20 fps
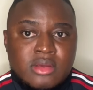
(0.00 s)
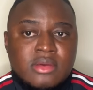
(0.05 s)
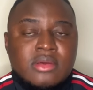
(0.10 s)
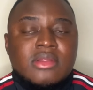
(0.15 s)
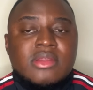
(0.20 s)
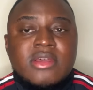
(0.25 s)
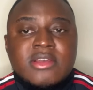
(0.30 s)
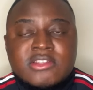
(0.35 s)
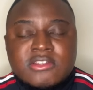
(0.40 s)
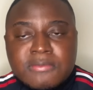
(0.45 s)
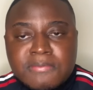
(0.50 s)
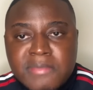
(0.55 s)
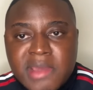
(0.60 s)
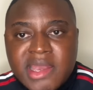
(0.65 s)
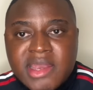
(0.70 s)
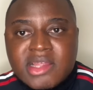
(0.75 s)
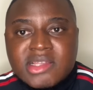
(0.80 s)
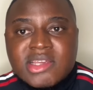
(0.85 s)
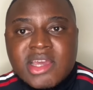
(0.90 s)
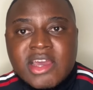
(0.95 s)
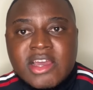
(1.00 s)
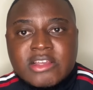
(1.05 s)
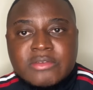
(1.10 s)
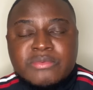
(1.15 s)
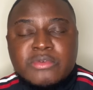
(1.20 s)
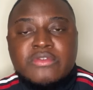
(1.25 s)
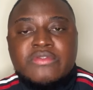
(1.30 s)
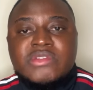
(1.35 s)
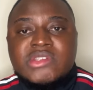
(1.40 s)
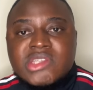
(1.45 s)
This manager has
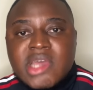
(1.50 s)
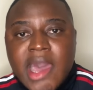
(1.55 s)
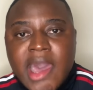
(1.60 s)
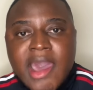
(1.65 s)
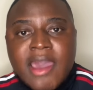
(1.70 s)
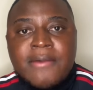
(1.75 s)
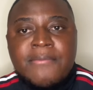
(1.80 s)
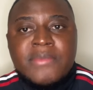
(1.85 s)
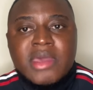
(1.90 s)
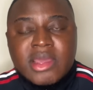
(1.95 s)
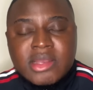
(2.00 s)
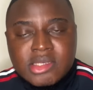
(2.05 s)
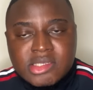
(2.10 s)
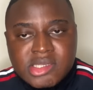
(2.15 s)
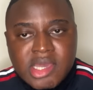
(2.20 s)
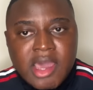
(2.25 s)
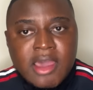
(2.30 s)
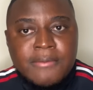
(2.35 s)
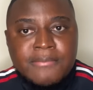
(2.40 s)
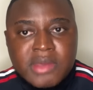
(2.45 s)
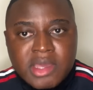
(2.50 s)
proved time and time